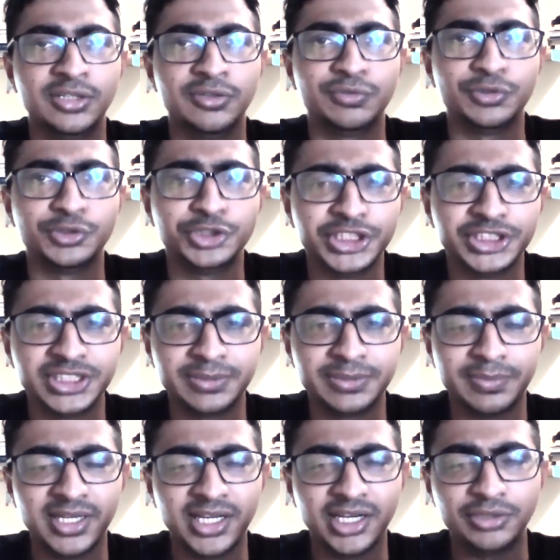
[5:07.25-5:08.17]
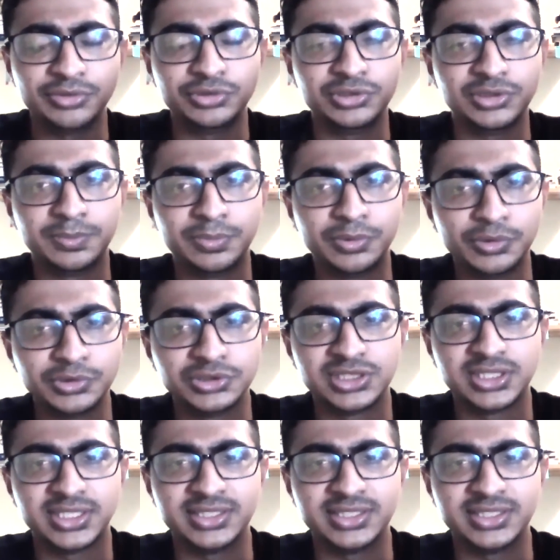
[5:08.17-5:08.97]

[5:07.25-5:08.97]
for teaching me how to approach